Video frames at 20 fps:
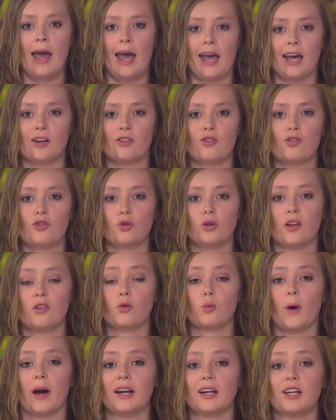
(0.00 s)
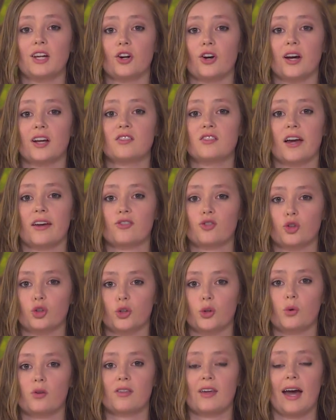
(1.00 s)
And students right here in
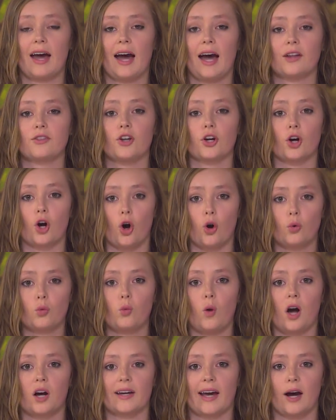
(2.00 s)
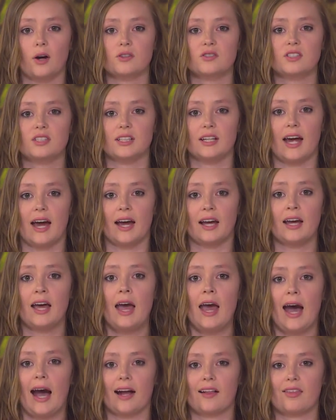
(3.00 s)
Tuscaloosa had their own walkouts today
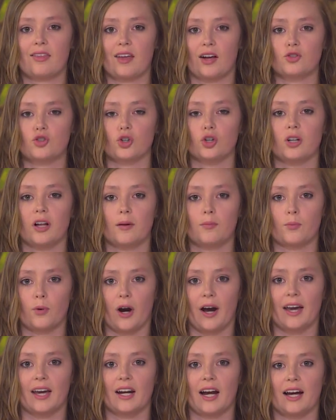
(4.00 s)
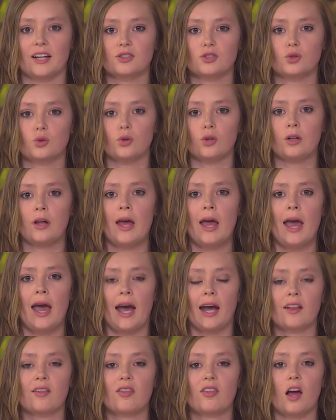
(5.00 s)
at Central and Bryant High School,
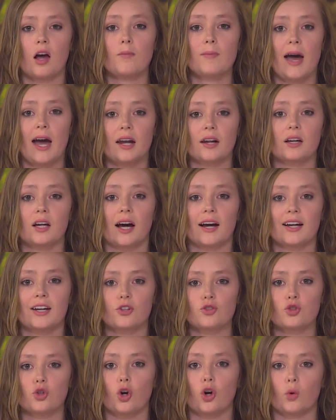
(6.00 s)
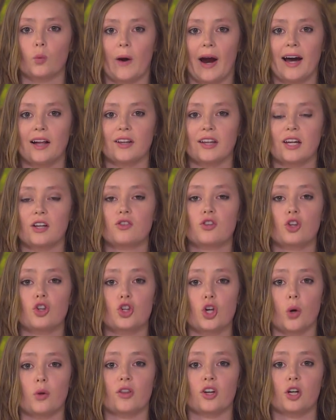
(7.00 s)
and some had a gun control rally to
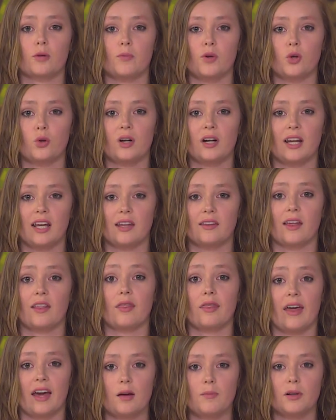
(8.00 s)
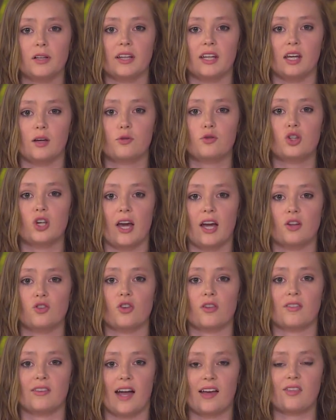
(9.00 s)
show the community that they believe change
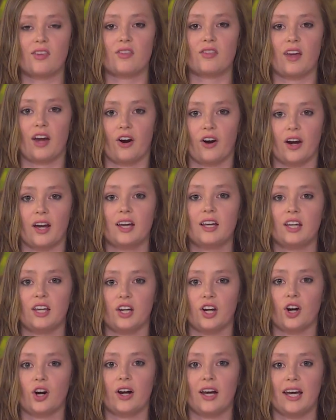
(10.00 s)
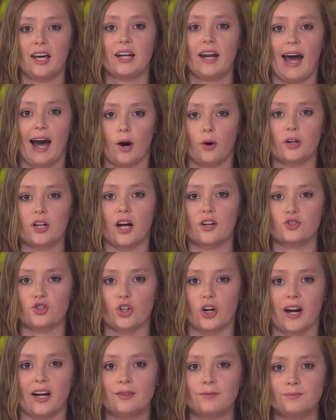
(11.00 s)
is necessary here in our
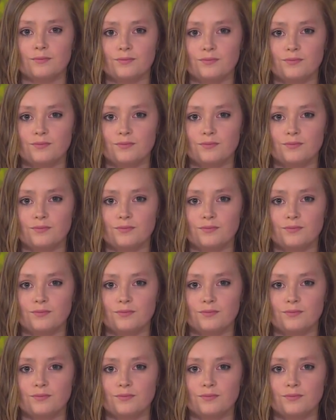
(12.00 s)
country.